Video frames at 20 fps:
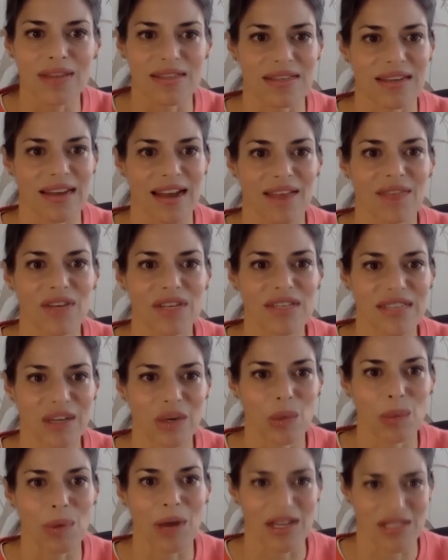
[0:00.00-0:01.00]
in every
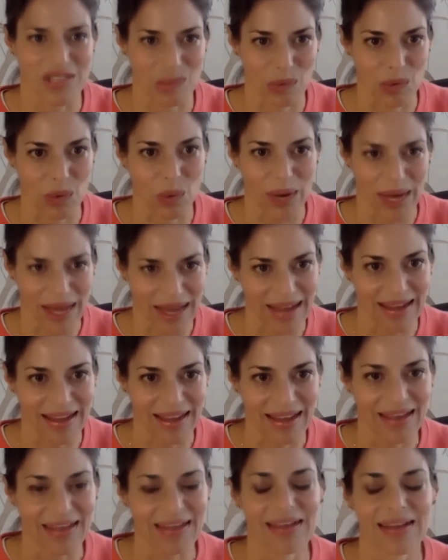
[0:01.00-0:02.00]
single possible way,
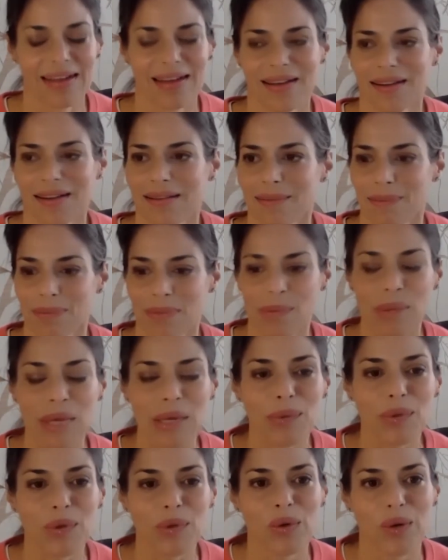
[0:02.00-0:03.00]
the
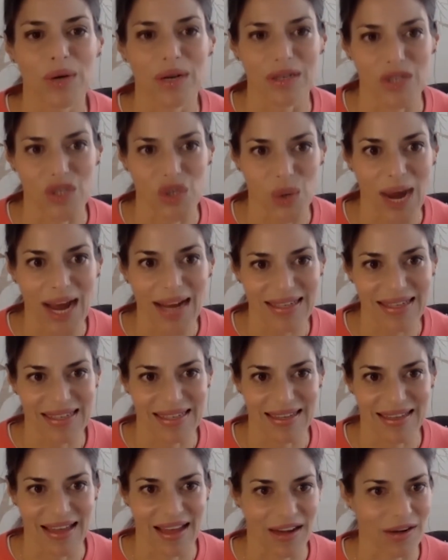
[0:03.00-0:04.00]
people who are attracted
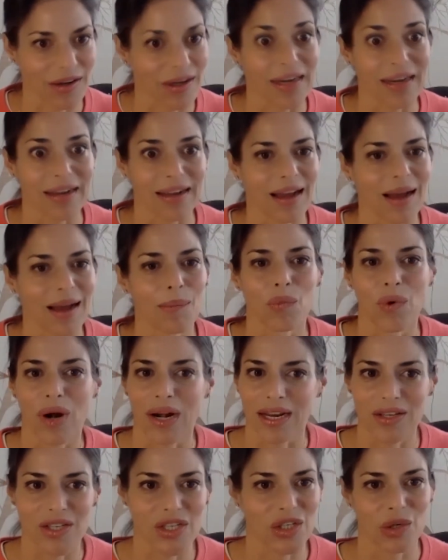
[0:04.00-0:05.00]
to that are going to come
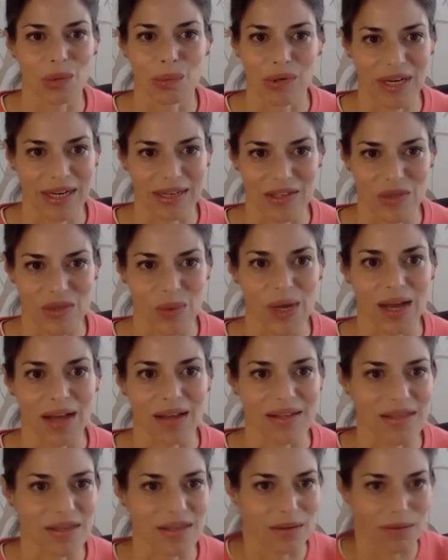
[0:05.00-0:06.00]
running to your brand as well.
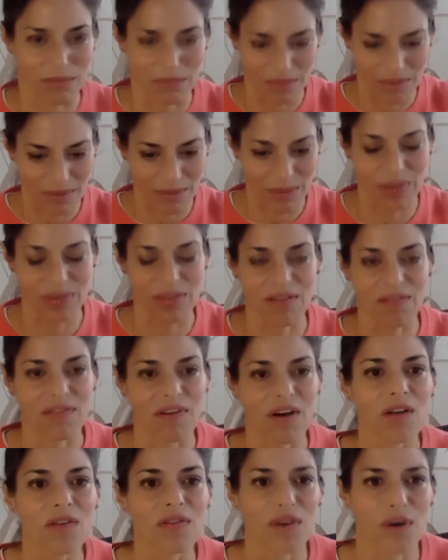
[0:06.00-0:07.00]
So with the
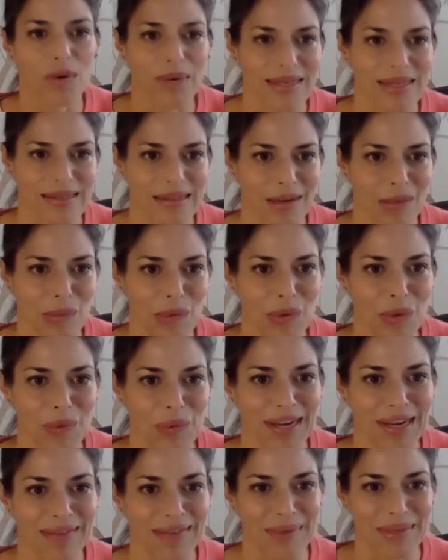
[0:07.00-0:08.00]
Volvo example,
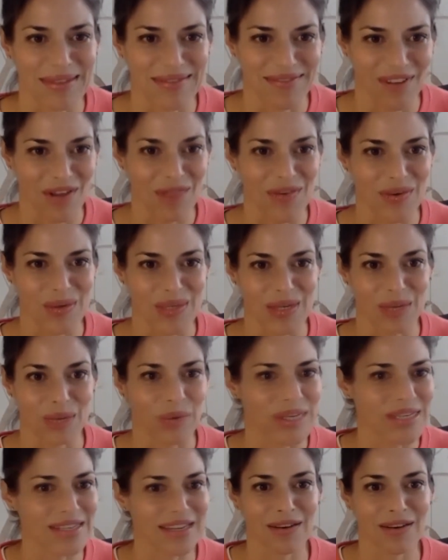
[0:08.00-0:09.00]
right? When Volvo said, we
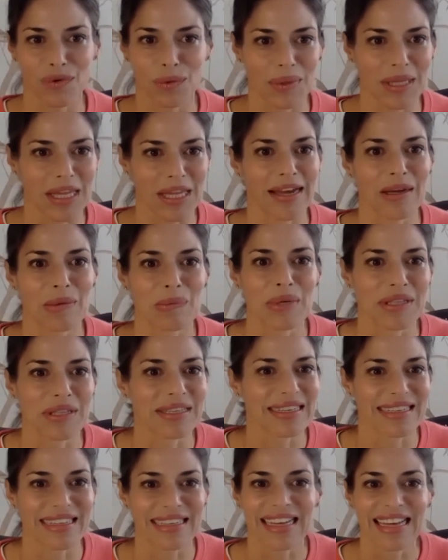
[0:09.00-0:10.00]
stand for
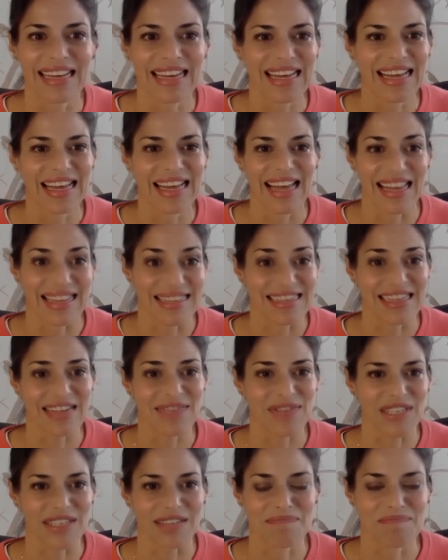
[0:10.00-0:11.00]
reliability and
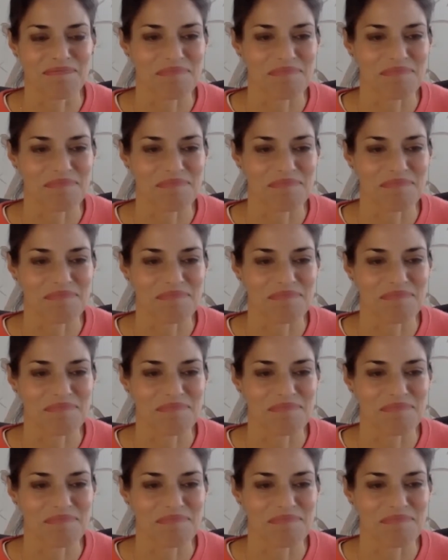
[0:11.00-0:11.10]
safety,